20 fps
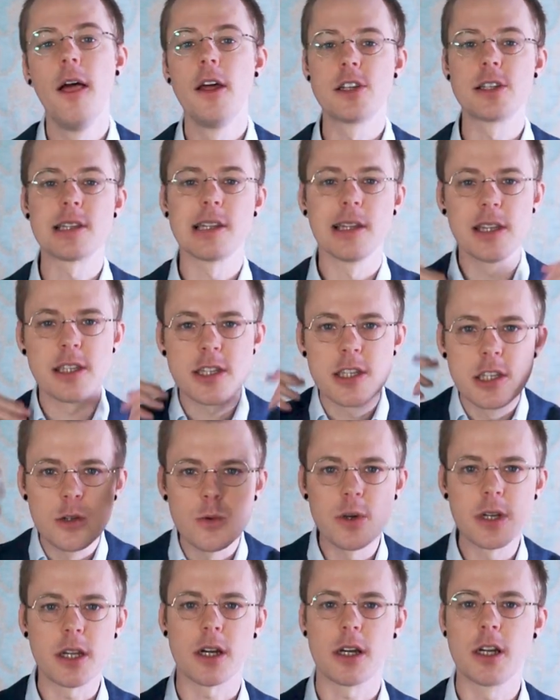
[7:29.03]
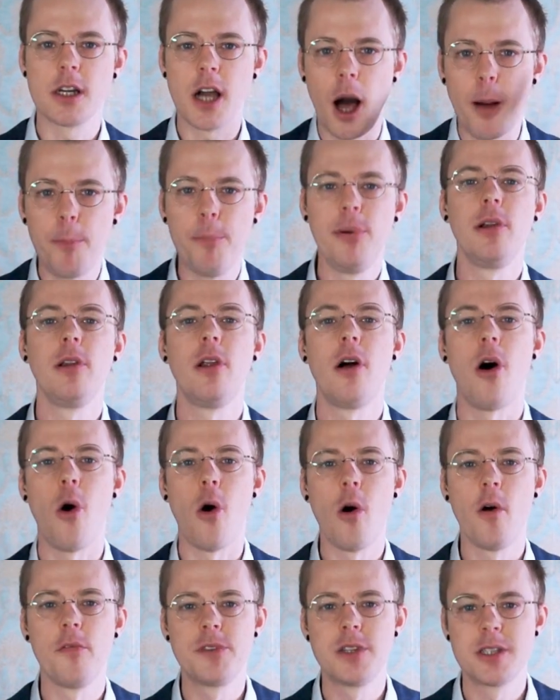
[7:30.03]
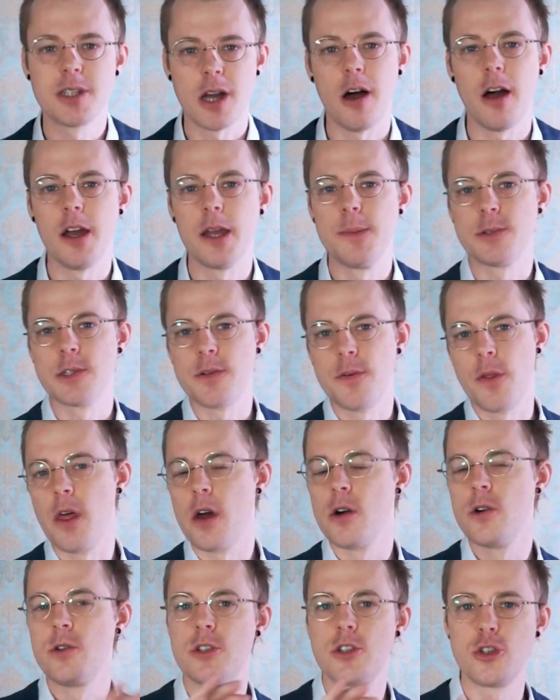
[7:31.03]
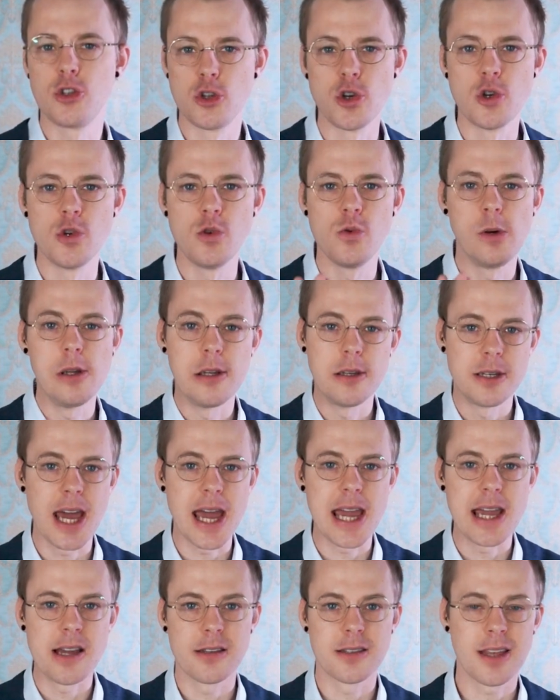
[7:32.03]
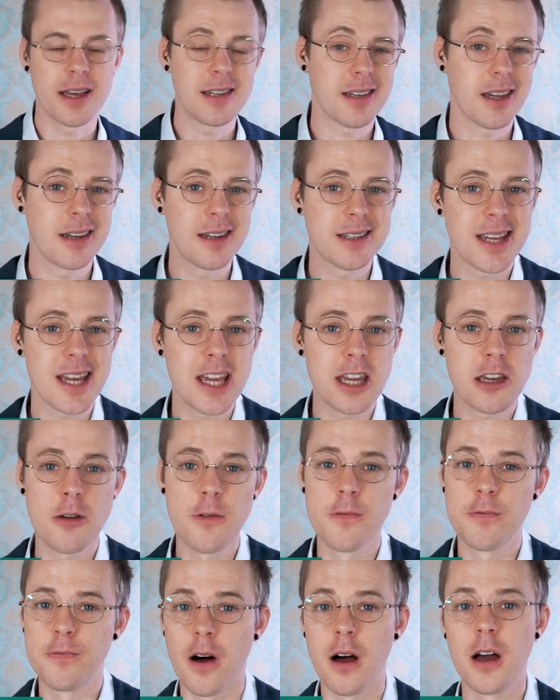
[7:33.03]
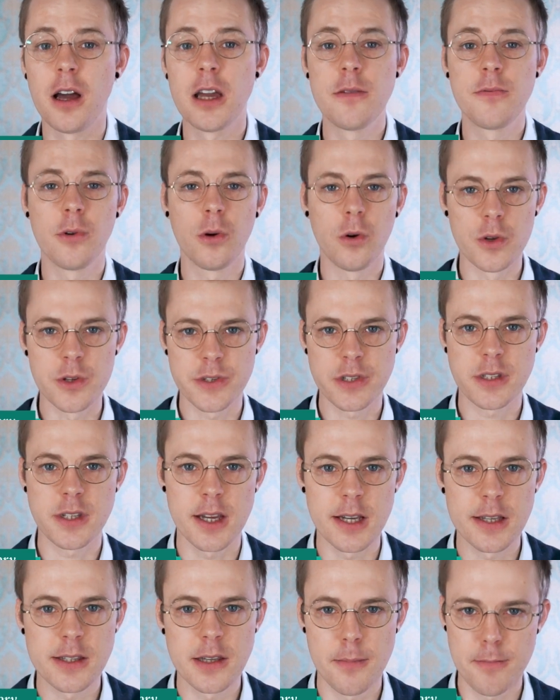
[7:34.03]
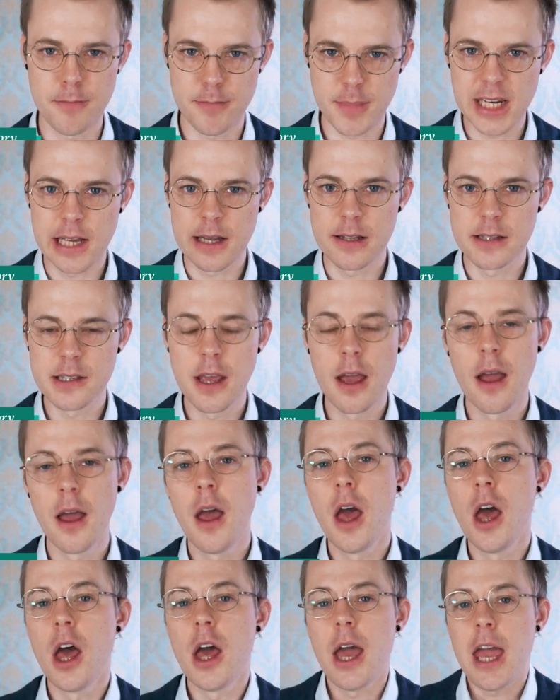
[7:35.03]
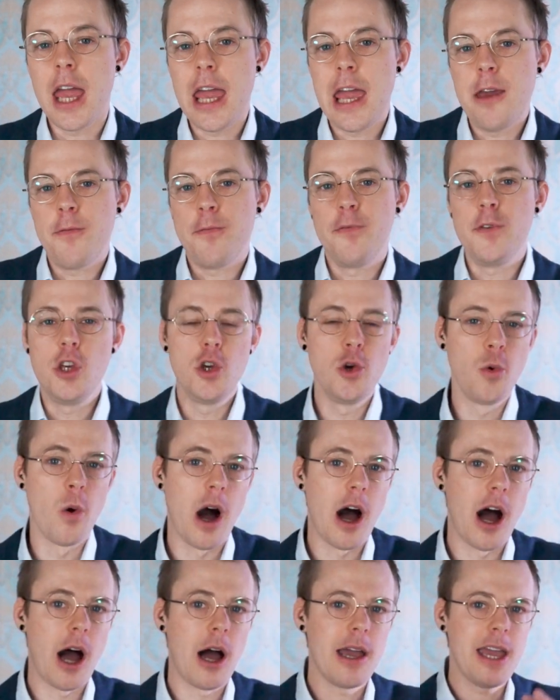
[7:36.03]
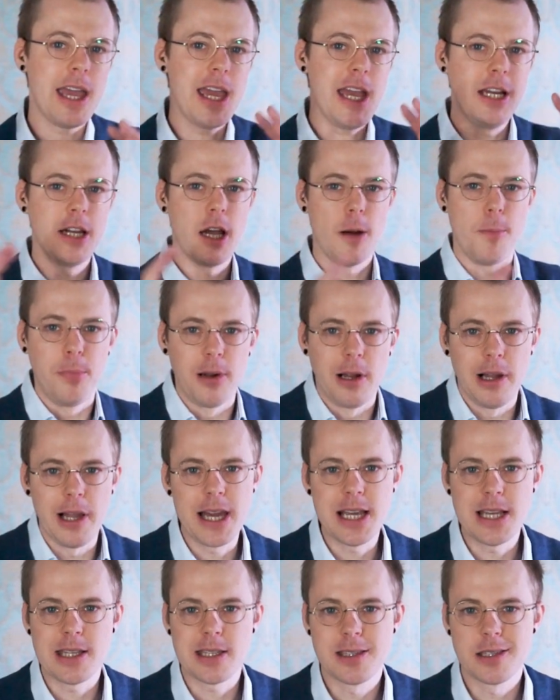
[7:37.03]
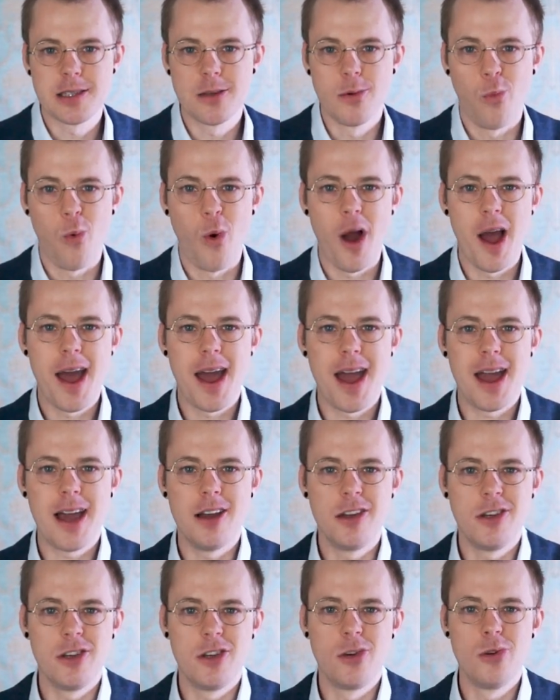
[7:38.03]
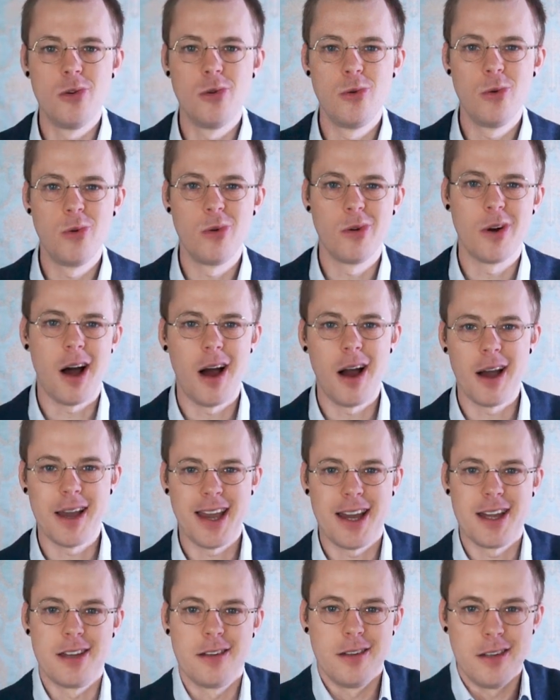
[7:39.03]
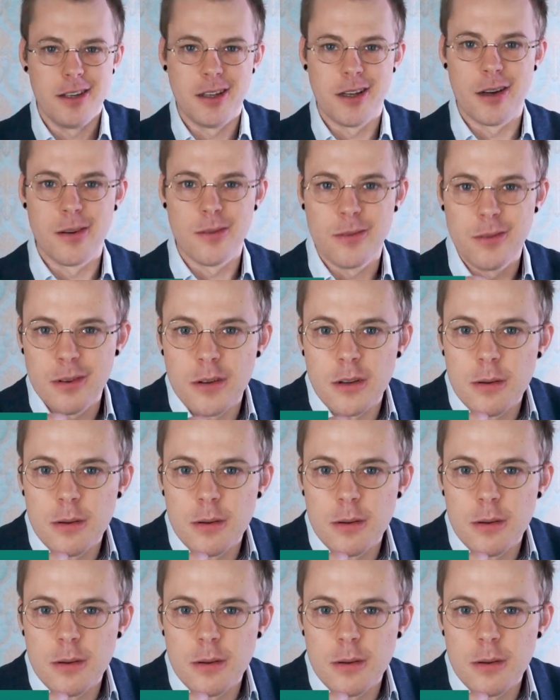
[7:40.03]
Just listen to it a couple of times for those two days. That's going to take you five or six minutes if you are in a place where you uh, can, you know,